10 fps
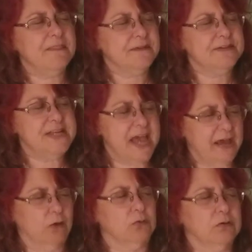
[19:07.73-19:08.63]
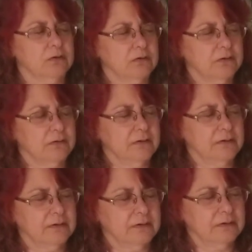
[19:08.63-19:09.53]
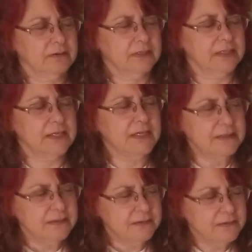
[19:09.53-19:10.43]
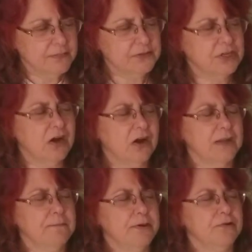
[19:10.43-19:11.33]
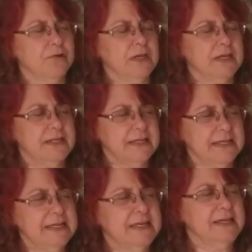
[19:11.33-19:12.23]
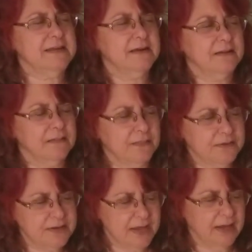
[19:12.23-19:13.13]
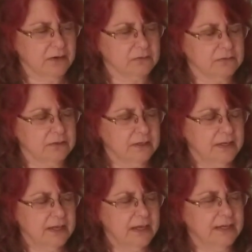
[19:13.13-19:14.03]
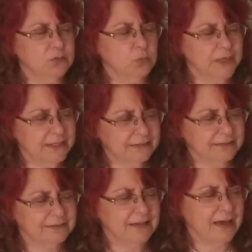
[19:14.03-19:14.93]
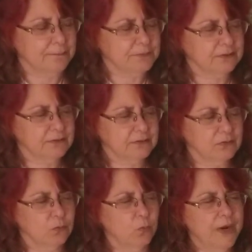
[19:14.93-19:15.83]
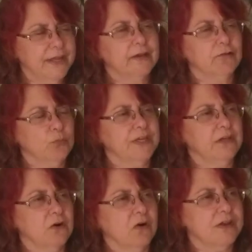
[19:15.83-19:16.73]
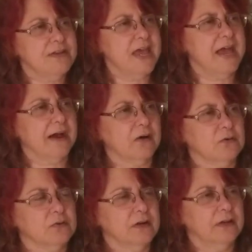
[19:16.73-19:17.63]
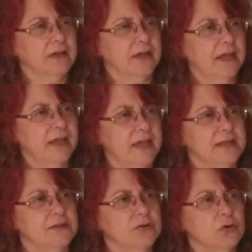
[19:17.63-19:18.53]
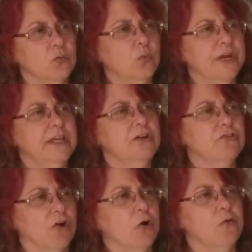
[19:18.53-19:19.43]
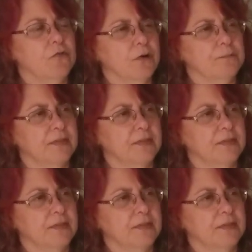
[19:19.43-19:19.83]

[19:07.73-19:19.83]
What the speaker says: the now, in the time period, in the now. And we accept where we are now, and we grow from